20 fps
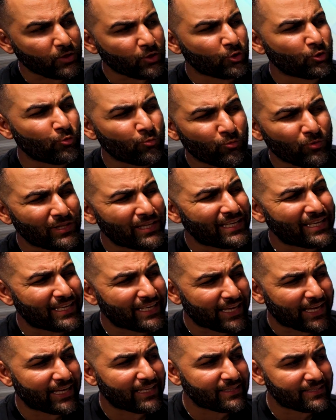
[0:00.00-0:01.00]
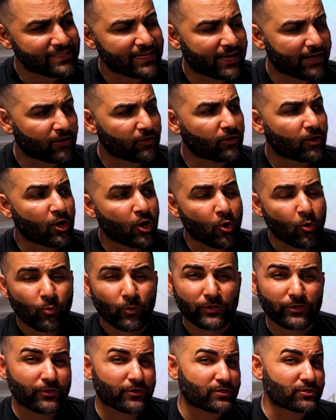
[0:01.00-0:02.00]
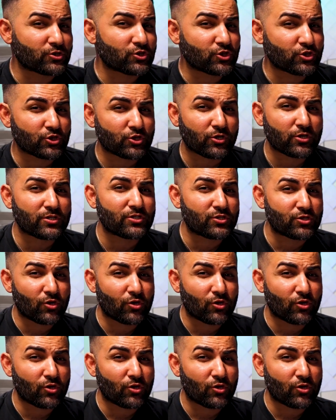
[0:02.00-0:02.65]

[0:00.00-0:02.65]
you really can tell when you're in certain